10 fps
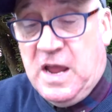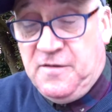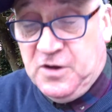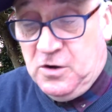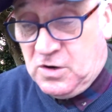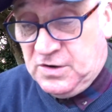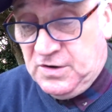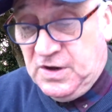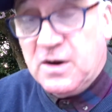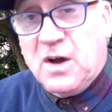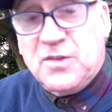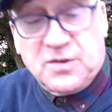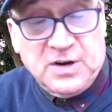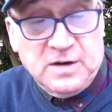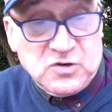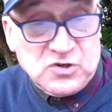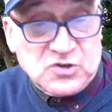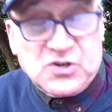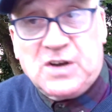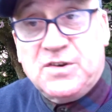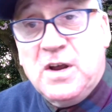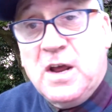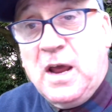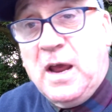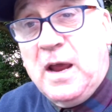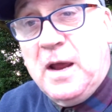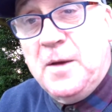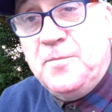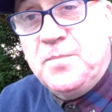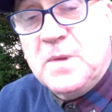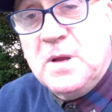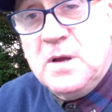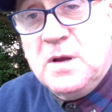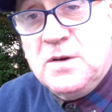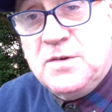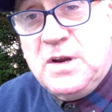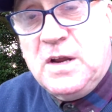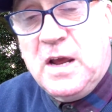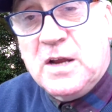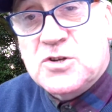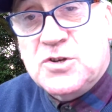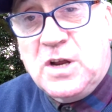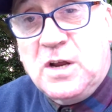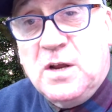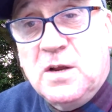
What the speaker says: if you look at it here on the television, there's that DHDMI,